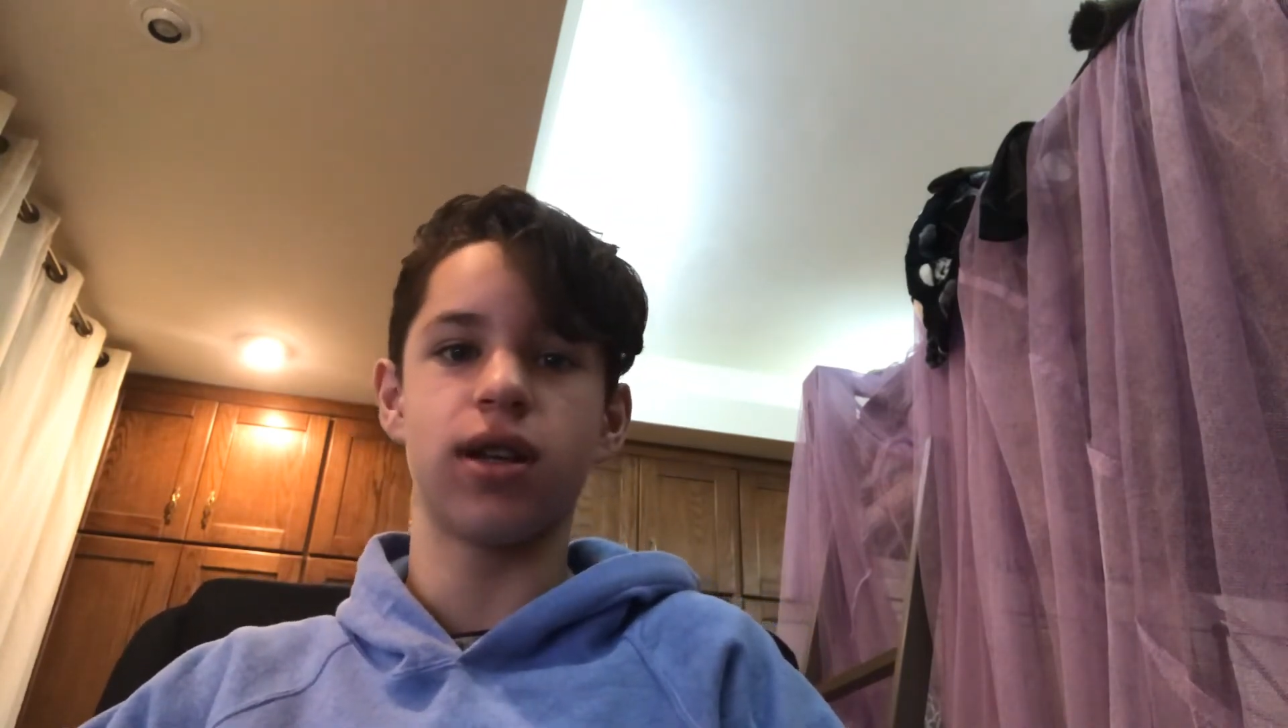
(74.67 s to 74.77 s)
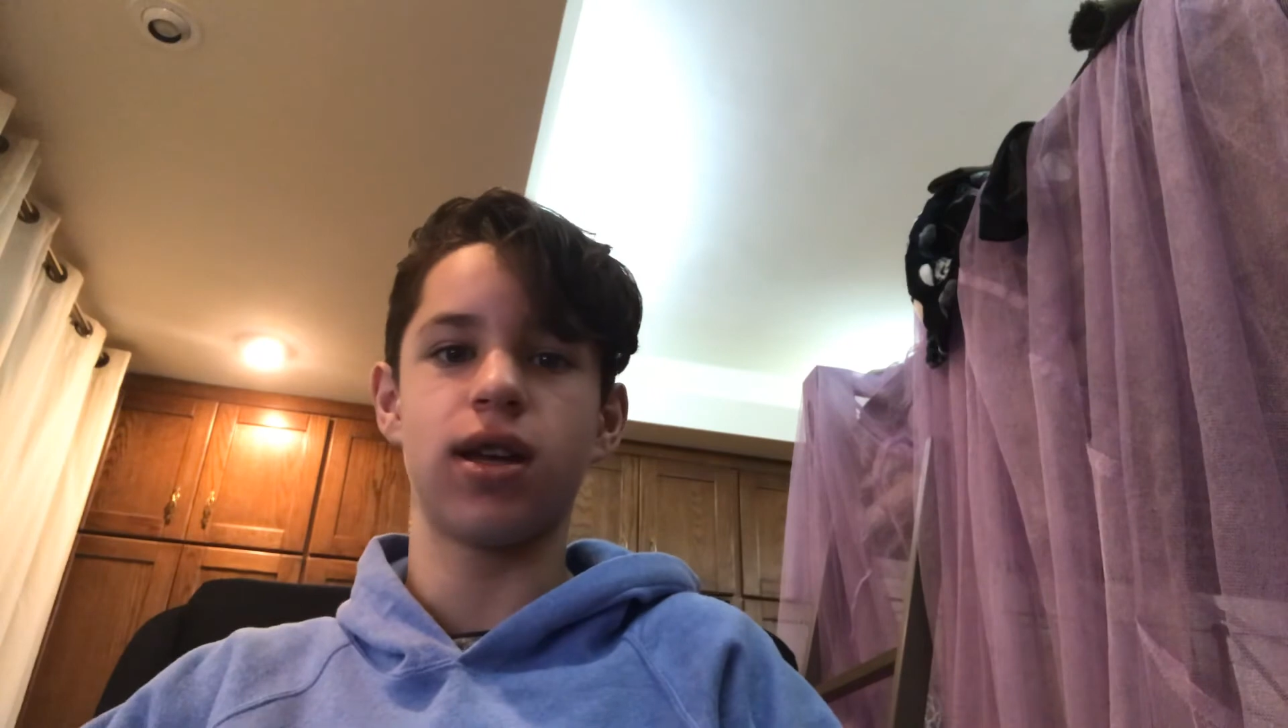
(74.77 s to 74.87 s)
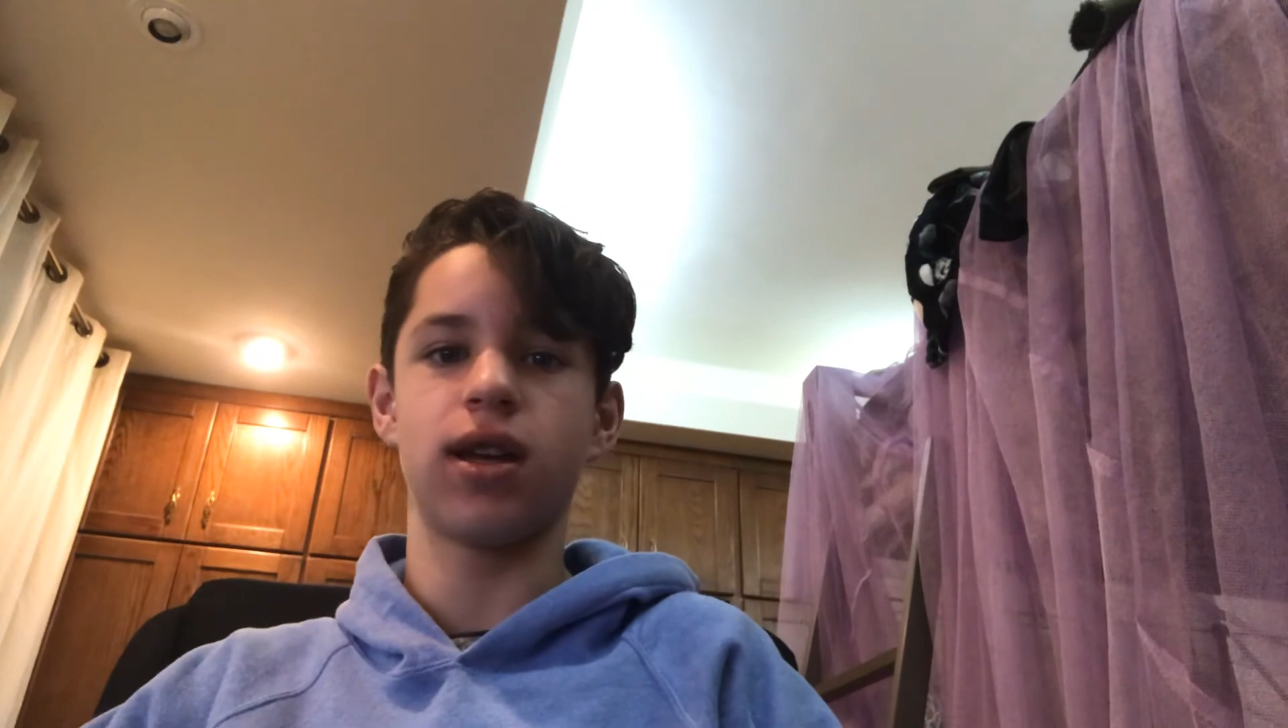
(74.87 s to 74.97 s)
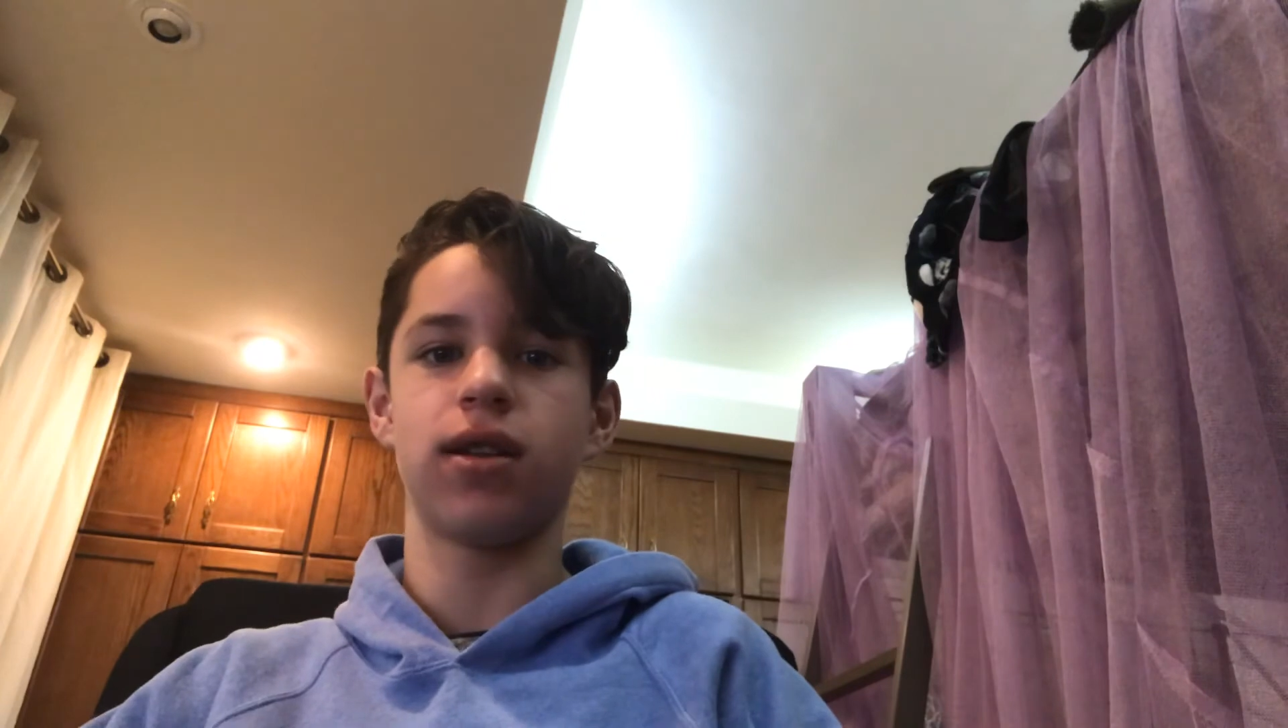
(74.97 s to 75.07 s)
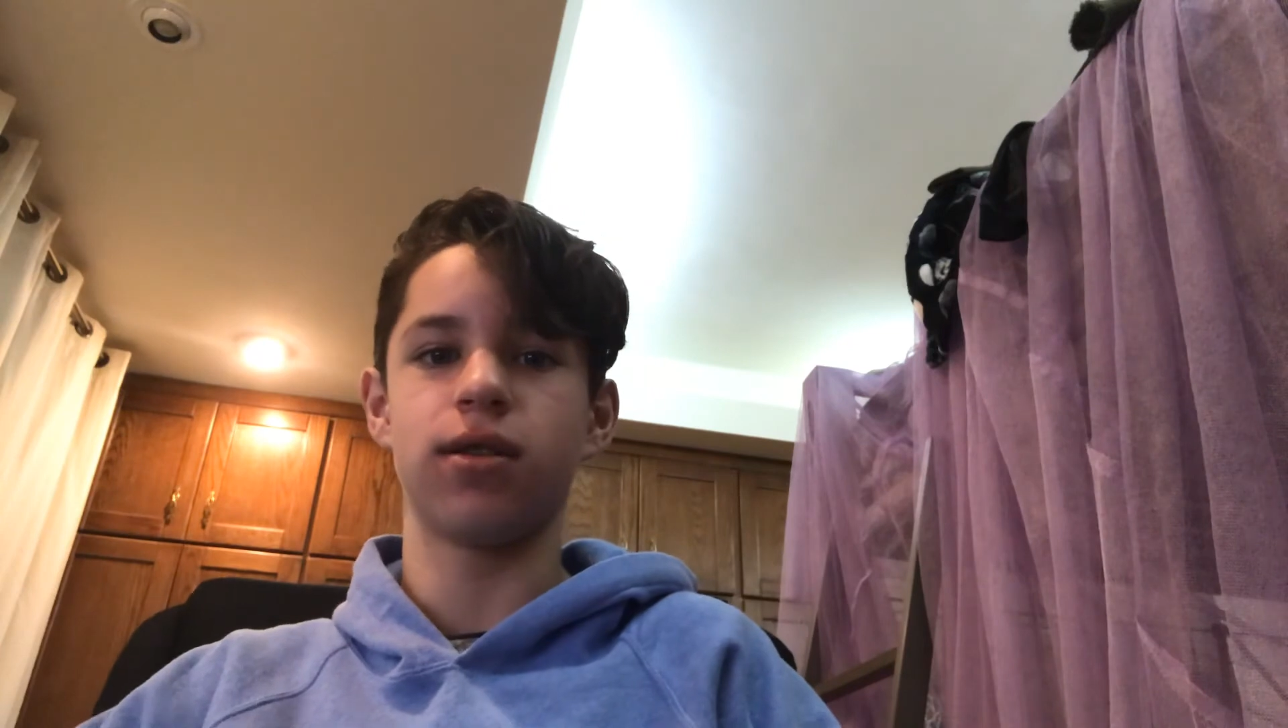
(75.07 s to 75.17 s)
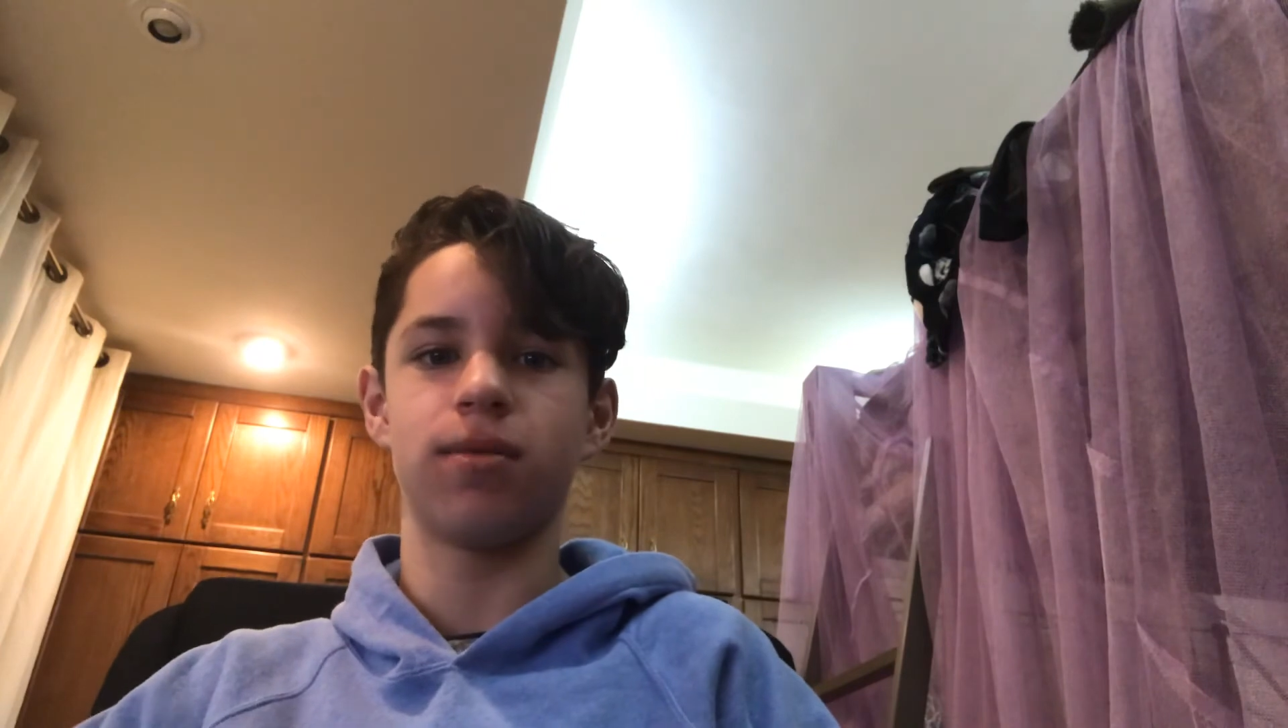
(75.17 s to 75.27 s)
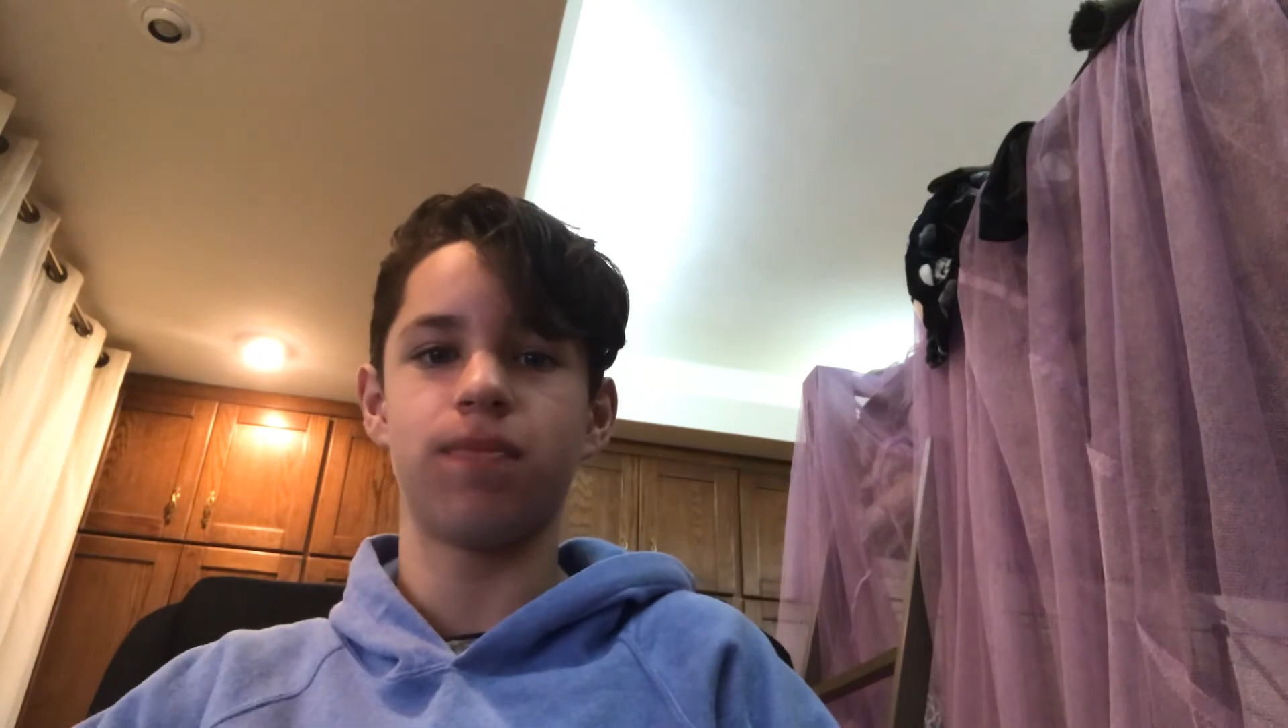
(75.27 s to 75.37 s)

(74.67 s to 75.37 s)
and